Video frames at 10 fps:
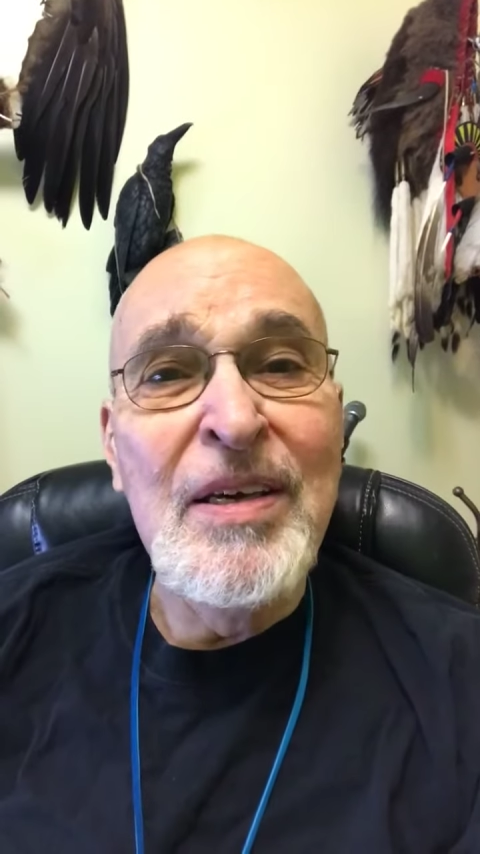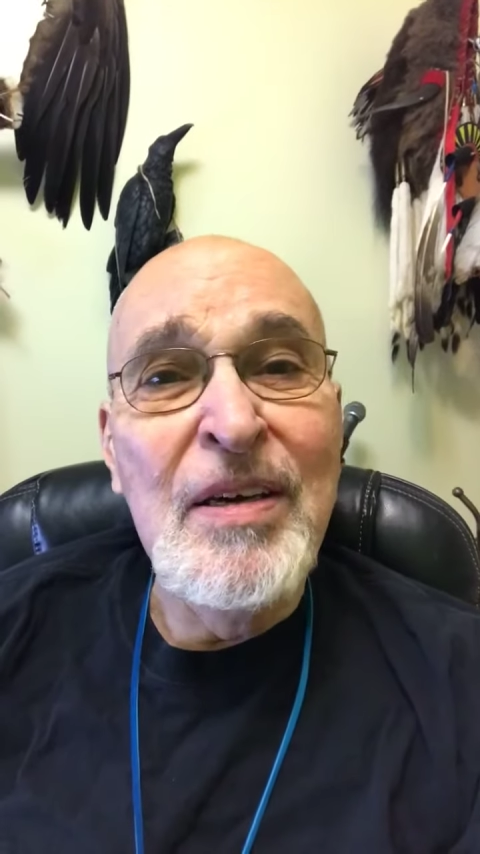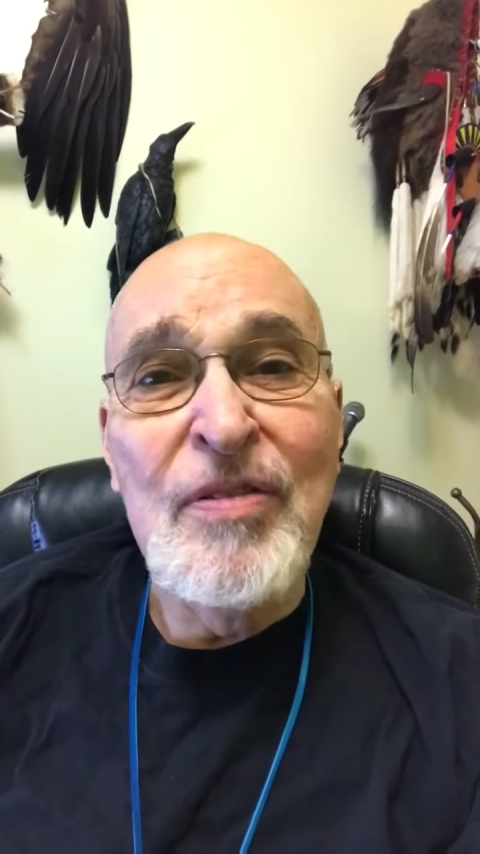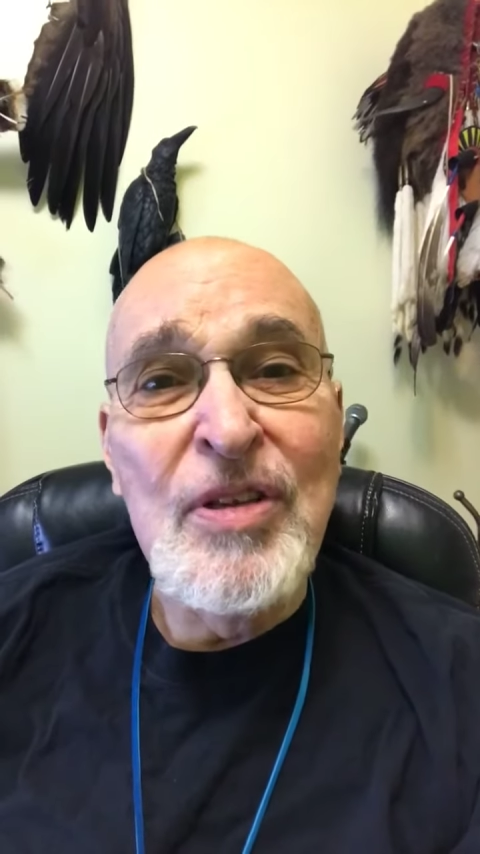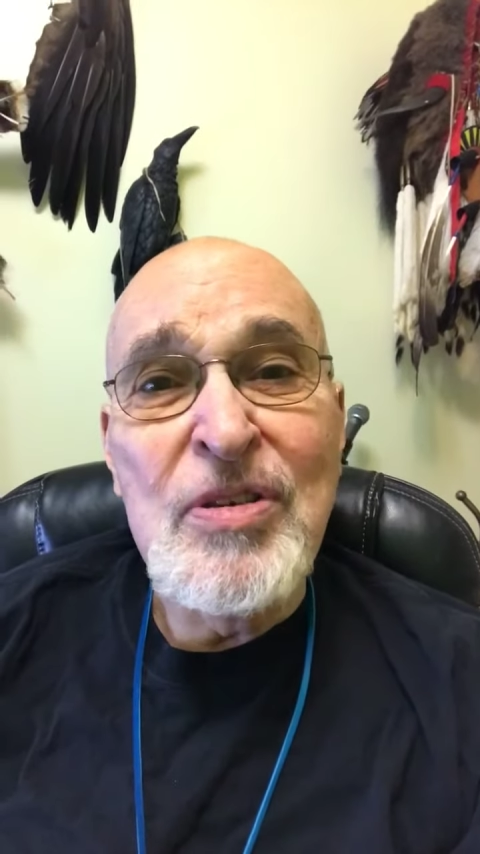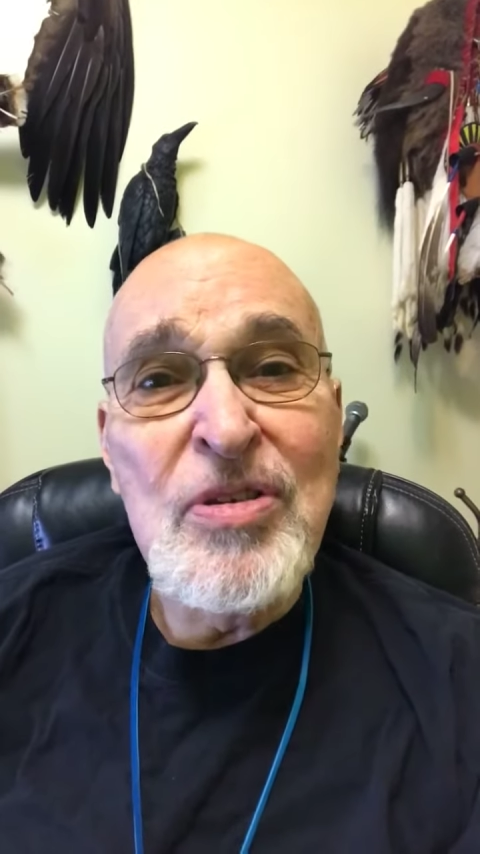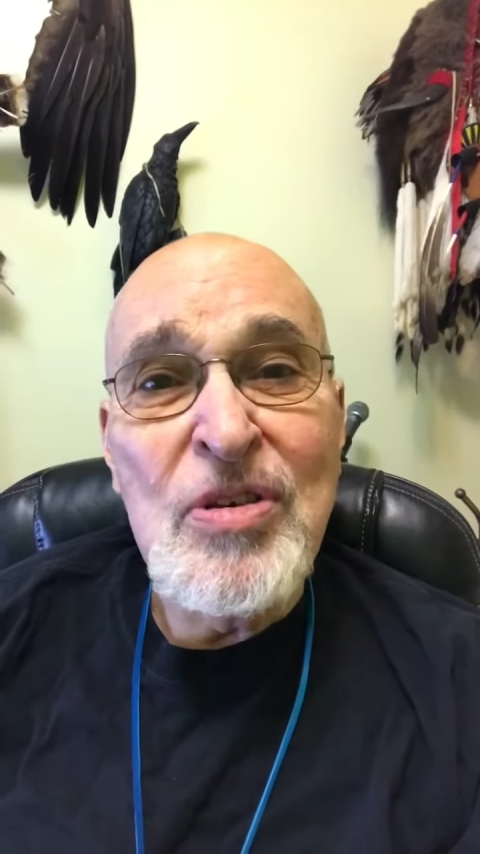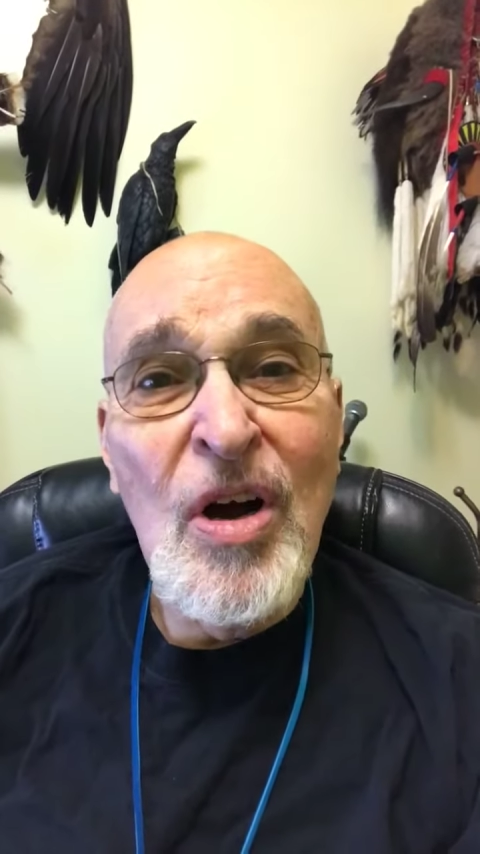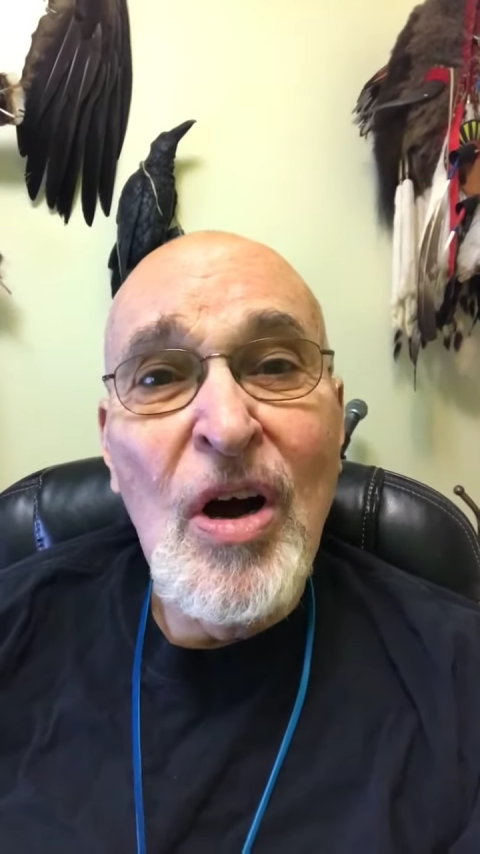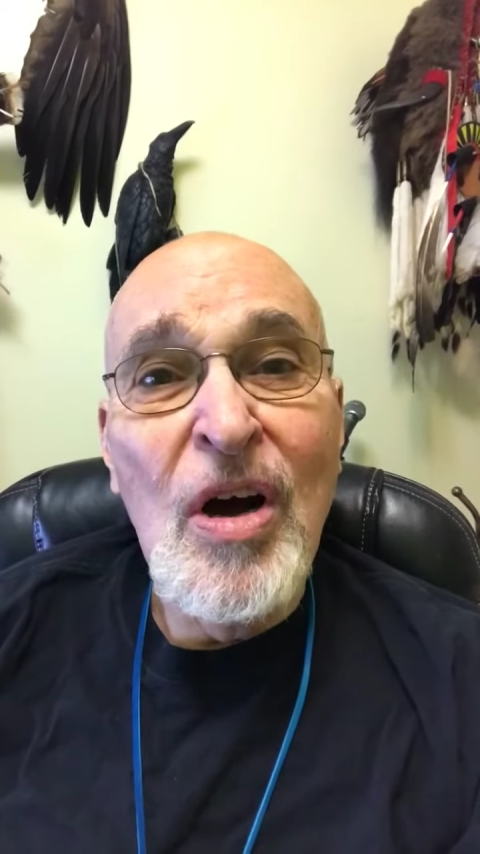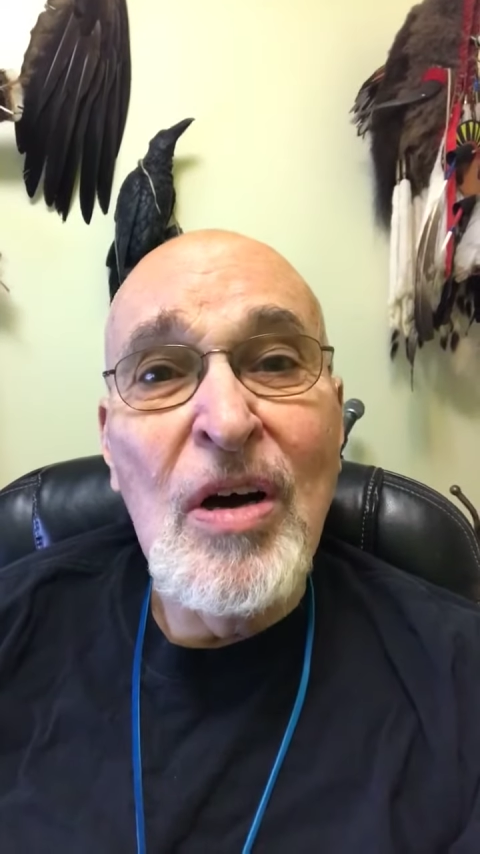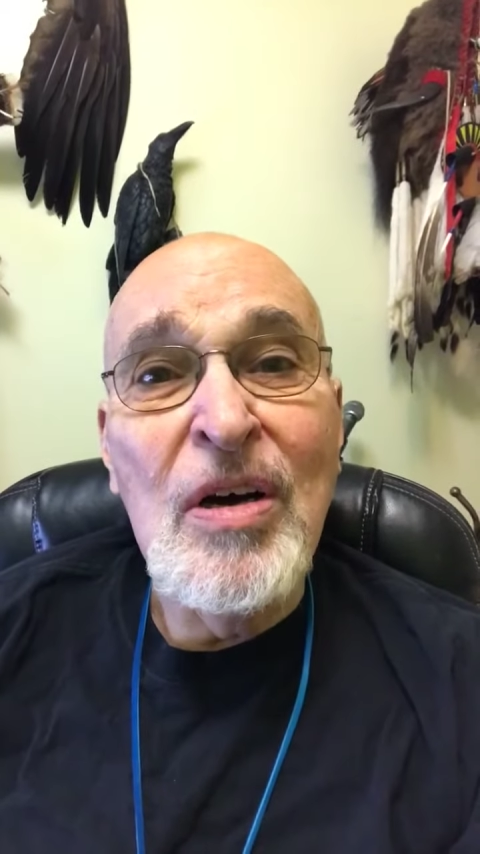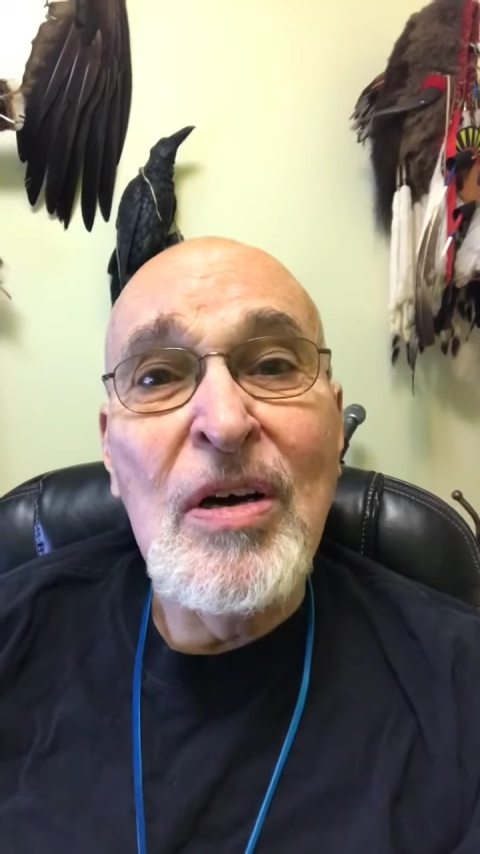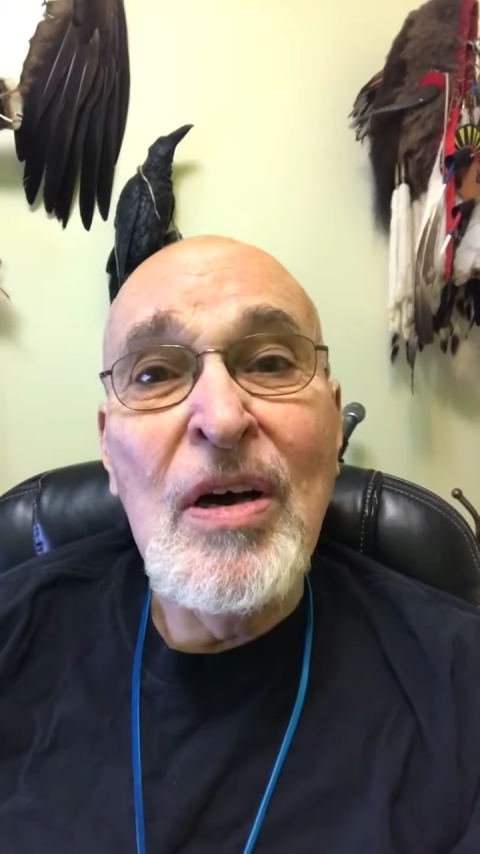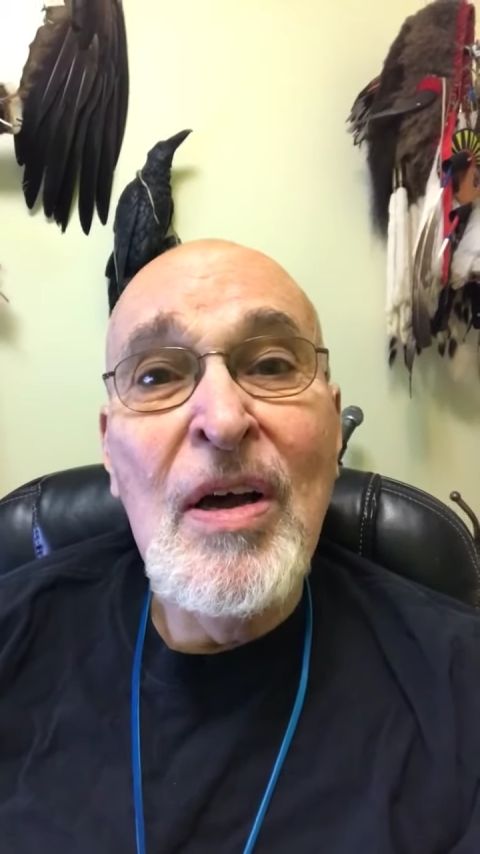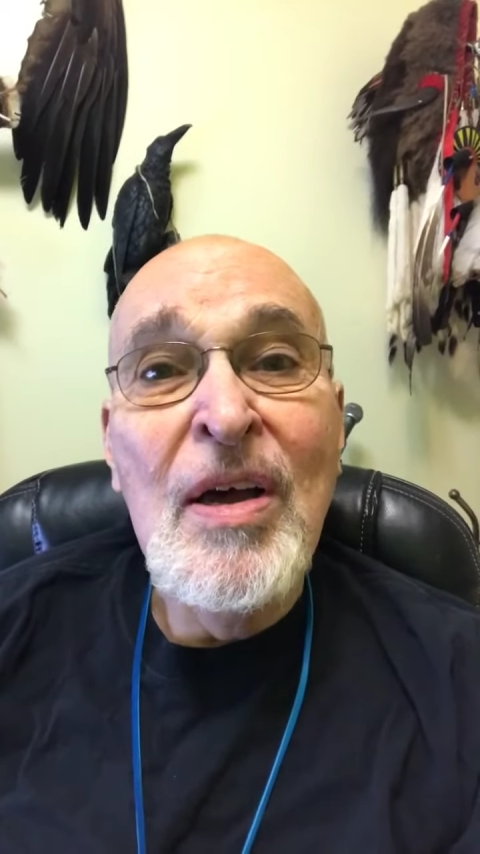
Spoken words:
even saw.